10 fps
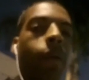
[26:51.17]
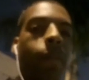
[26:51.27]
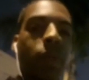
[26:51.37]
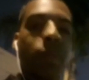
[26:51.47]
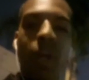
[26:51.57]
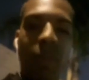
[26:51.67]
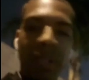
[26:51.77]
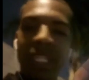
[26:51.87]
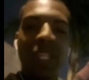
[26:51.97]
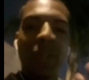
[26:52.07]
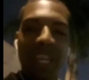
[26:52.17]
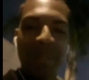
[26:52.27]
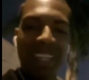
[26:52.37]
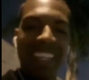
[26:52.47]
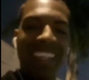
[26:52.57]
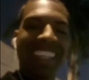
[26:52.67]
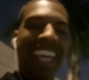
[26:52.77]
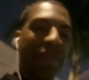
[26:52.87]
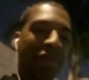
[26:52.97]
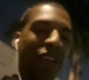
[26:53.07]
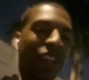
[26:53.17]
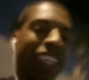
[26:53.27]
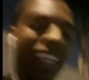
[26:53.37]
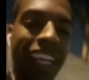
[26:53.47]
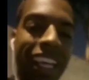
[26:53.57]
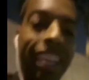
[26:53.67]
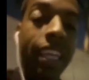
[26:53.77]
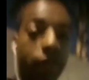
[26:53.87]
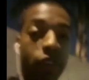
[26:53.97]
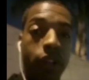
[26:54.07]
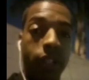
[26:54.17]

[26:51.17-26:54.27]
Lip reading: Some of y'all probably didn't know that, but Cape Verdean.